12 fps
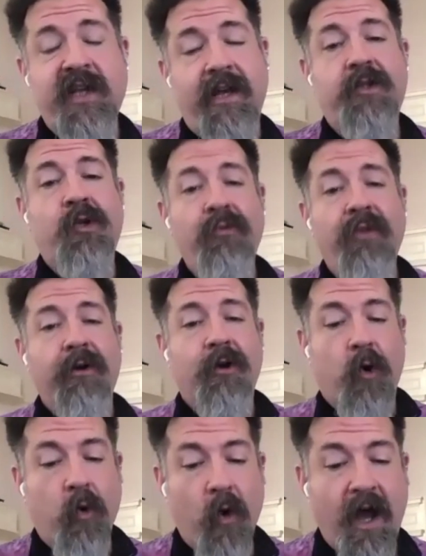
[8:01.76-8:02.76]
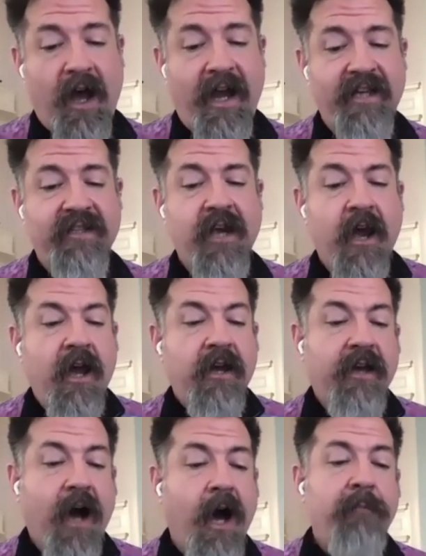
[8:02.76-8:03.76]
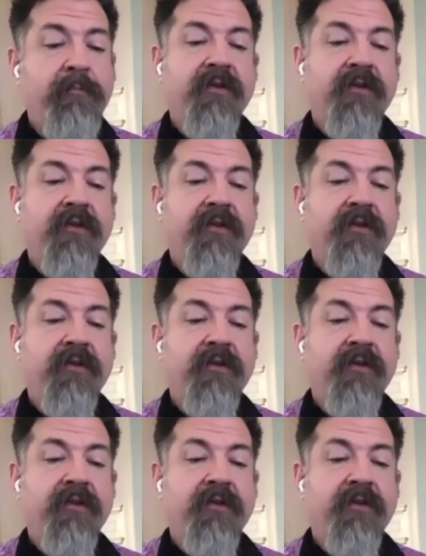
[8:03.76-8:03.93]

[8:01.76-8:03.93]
and to their cries, God